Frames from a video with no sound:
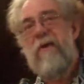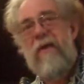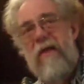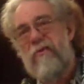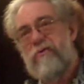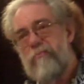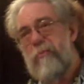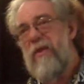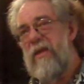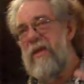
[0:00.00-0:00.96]
And the
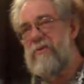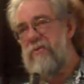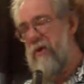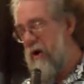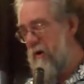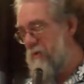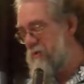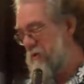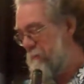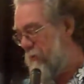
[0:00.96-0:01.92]
spleens are always
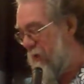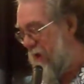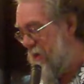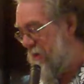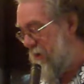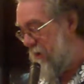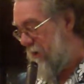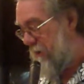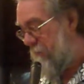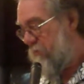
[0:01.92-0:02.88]
complaining
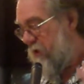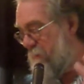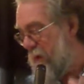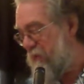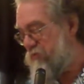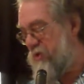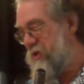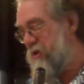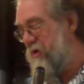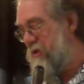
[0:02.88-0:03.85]
about
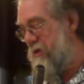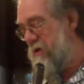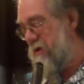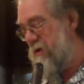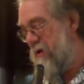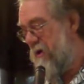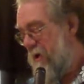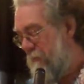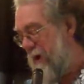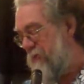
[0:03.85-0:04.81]
security,
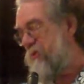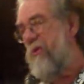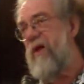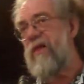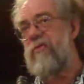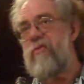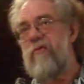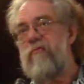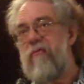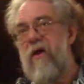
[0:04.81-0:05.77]
about the length of the
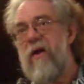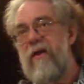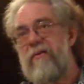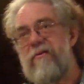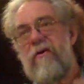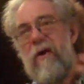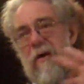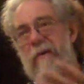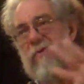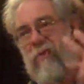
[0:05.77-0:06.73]
flight,
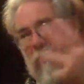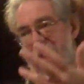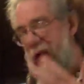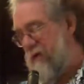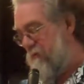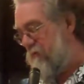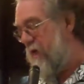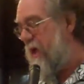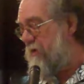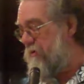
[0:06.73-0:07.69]
about the lack of
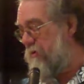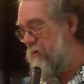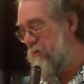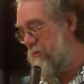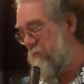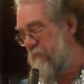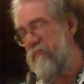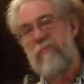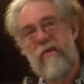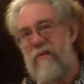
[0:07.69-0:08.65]
leg room,
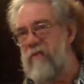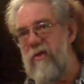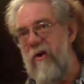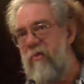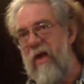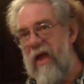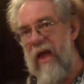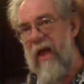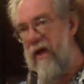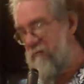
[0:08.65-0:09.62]
even though they
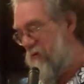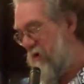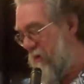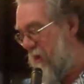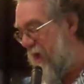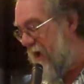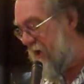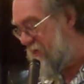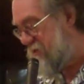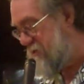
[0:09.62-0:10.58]
have no
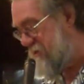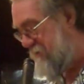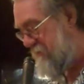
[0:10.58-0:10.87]
legs.